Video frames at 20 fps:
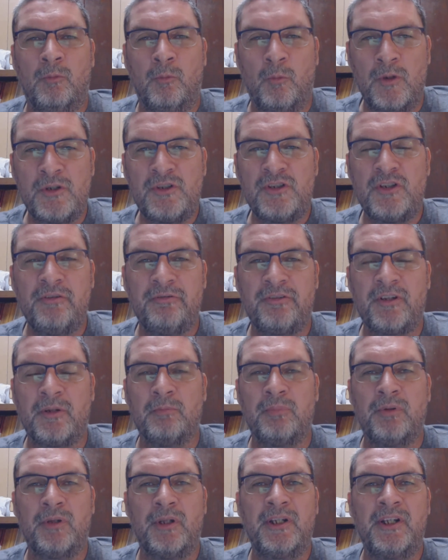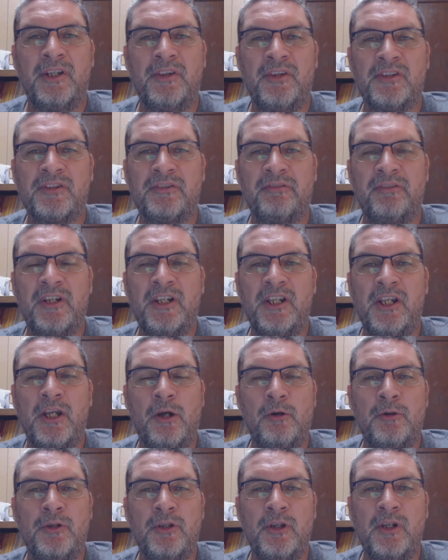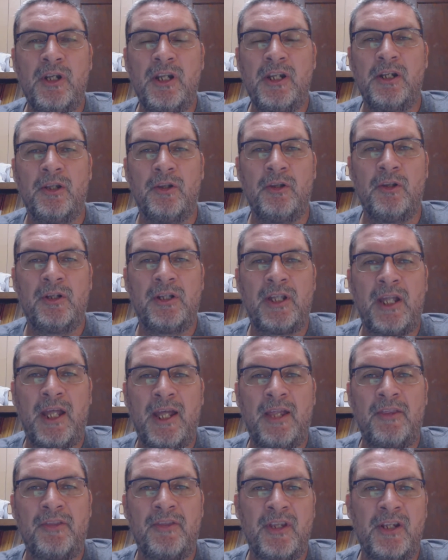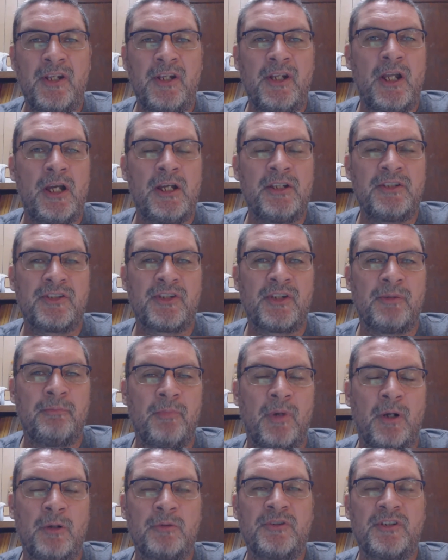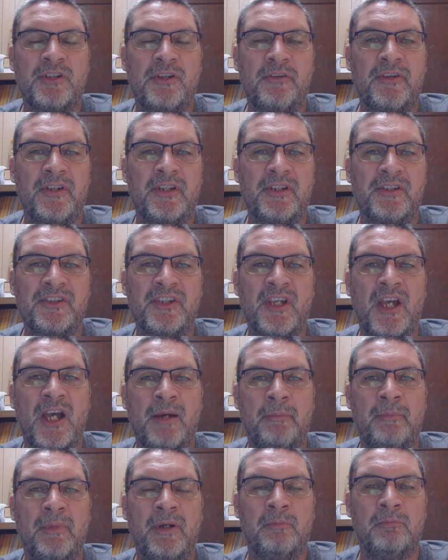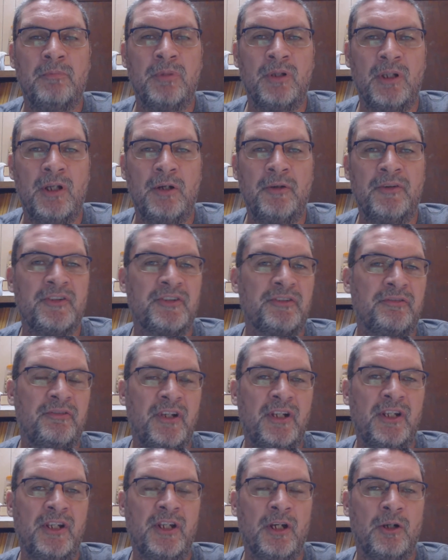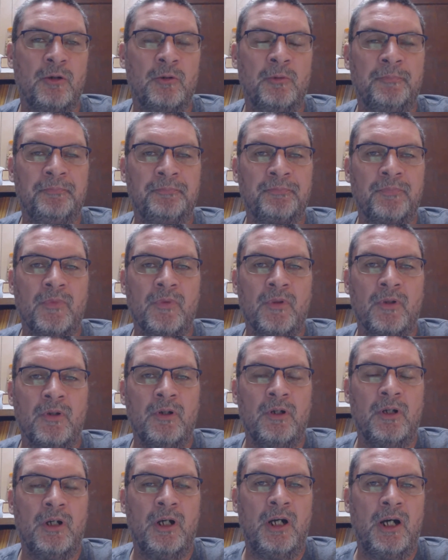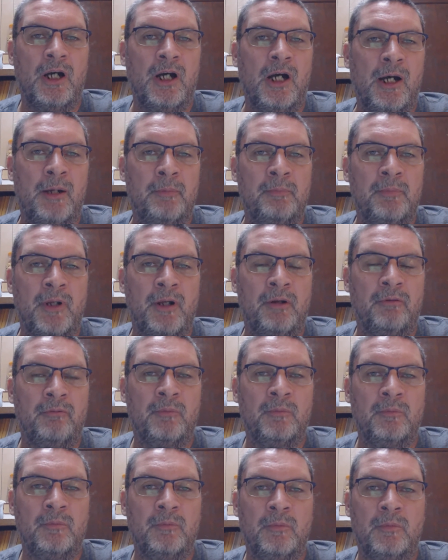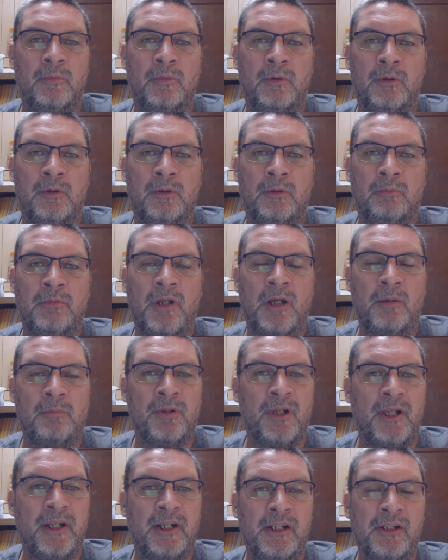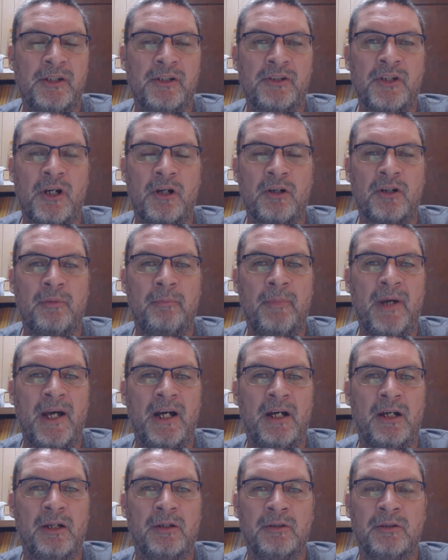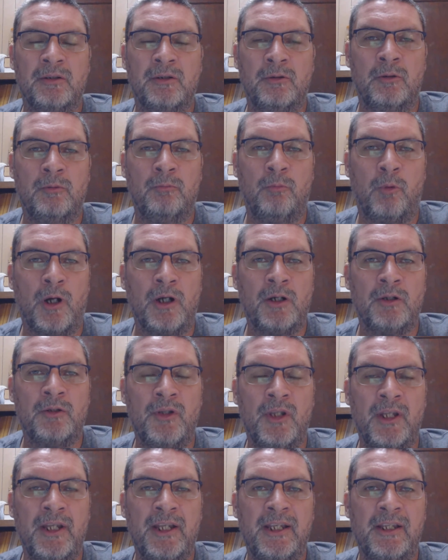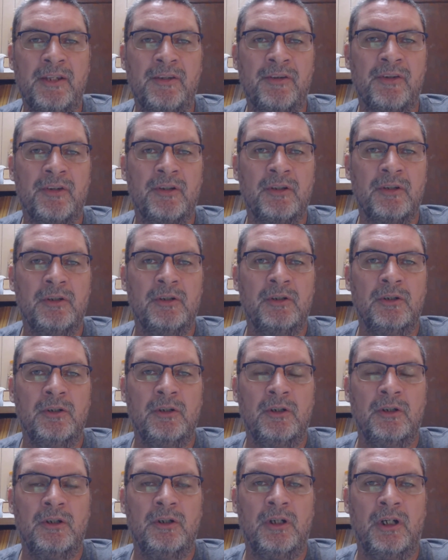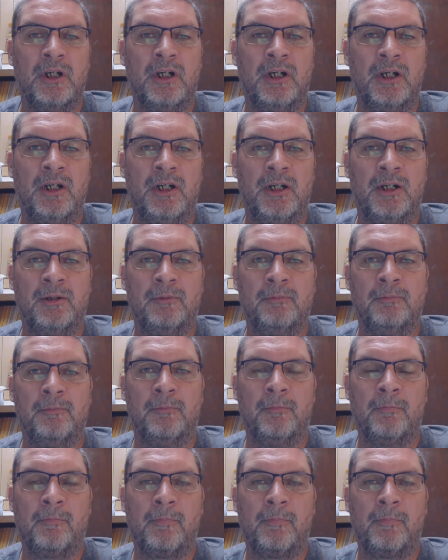once you've completed this video, you need to look at the nuts and bolts of the assignment below this video. I'm not planning to talk about word length, um,